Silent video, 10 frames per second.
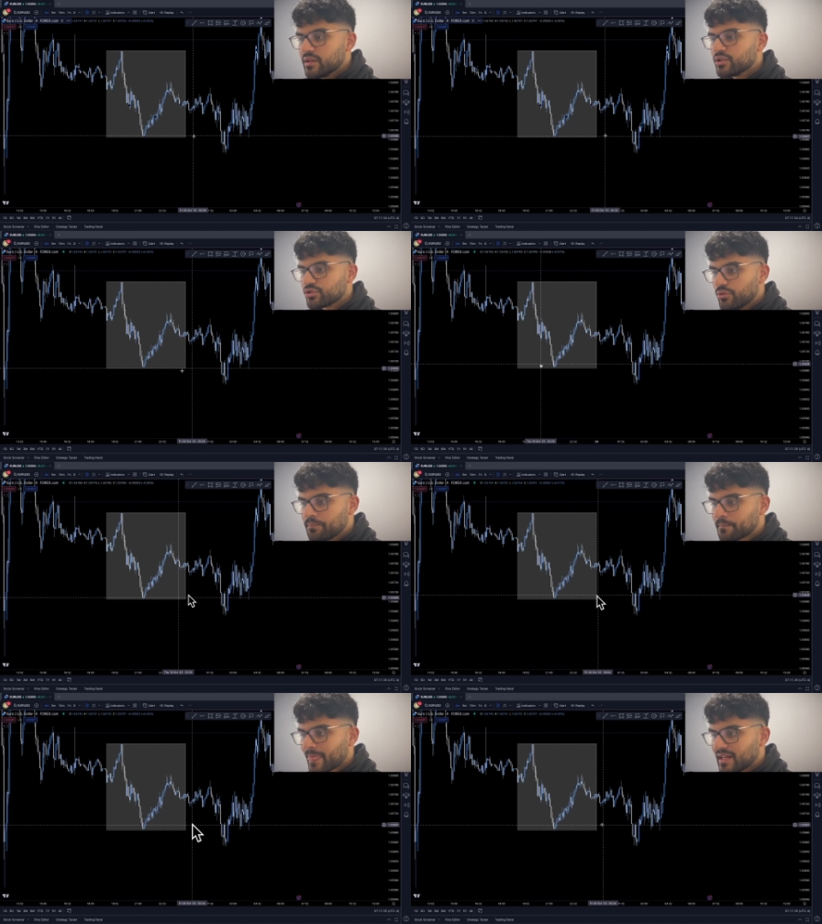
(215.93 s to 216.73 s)
So
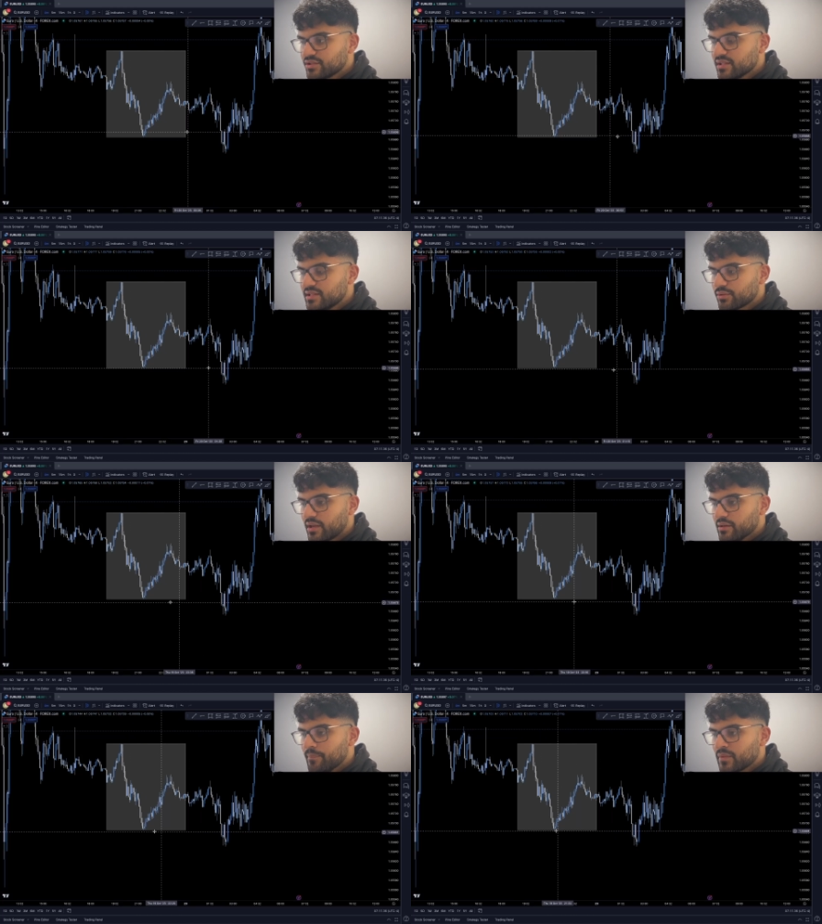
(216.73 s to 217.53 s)
as you can see right
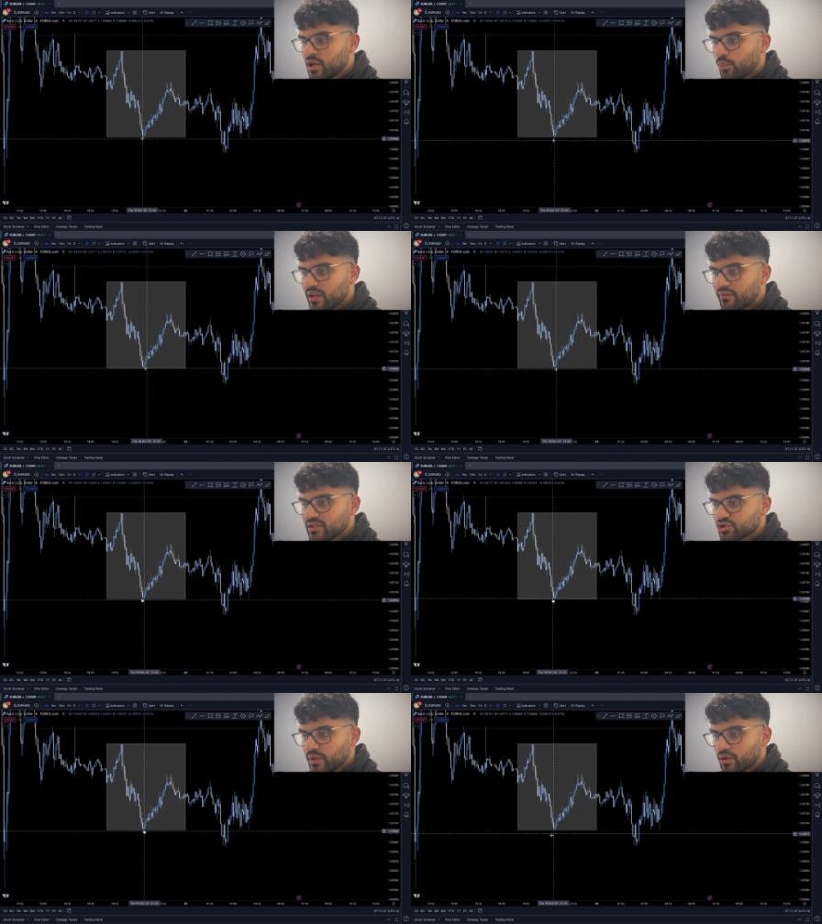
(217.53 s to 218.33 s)
here, we have a
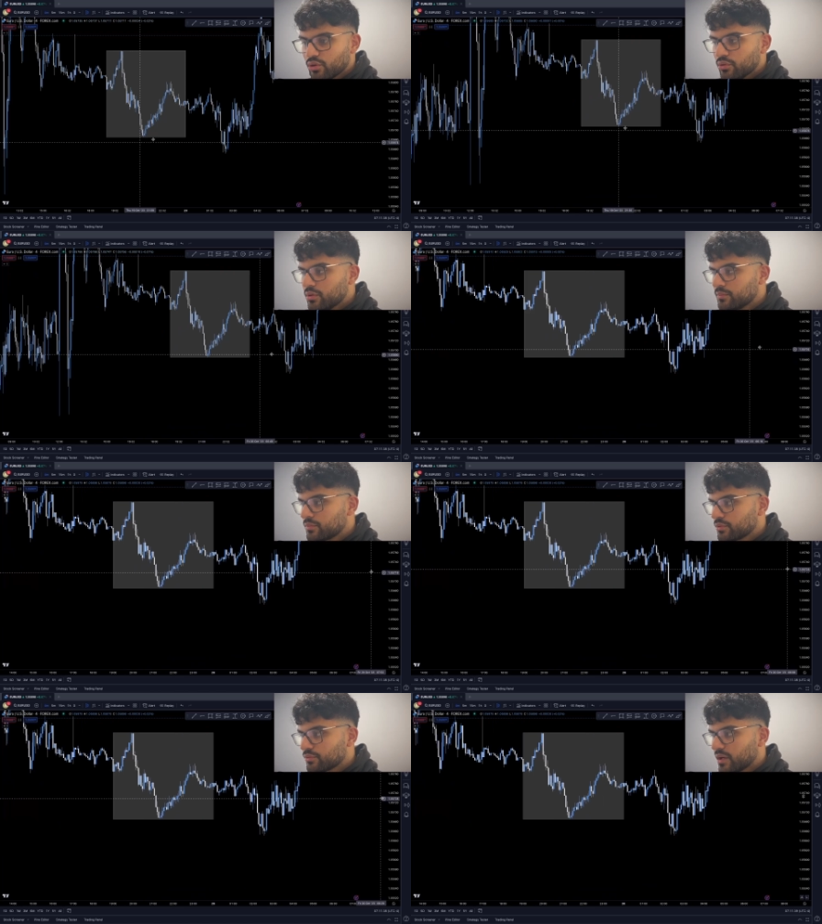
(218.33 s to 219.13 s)
swing low
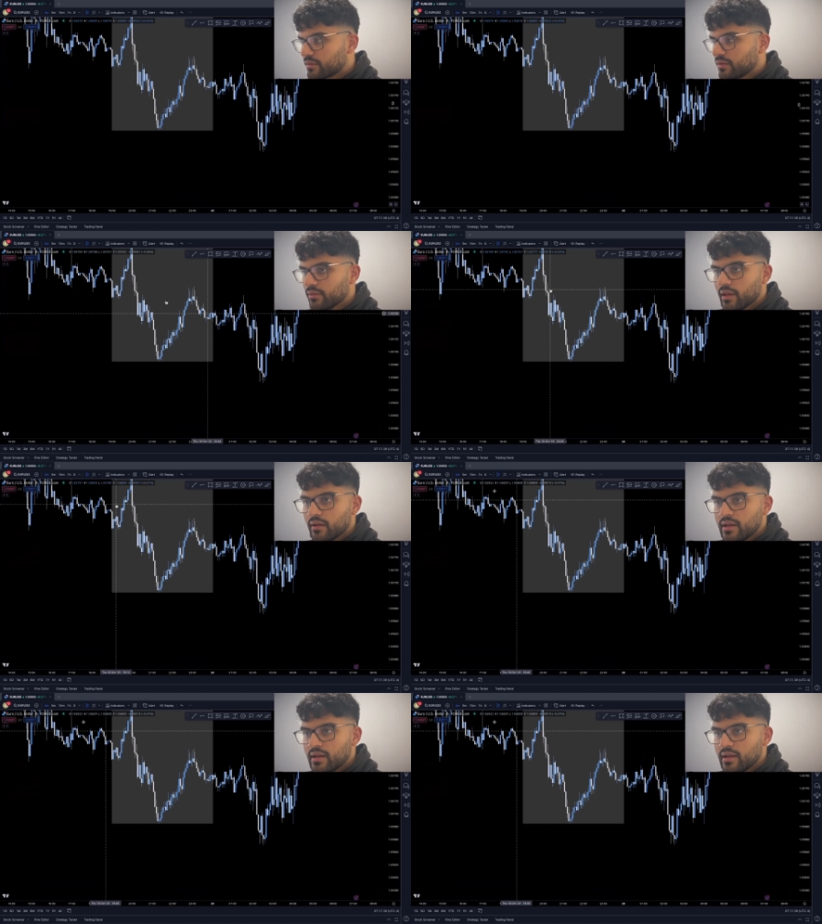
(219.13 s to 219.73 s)
right there.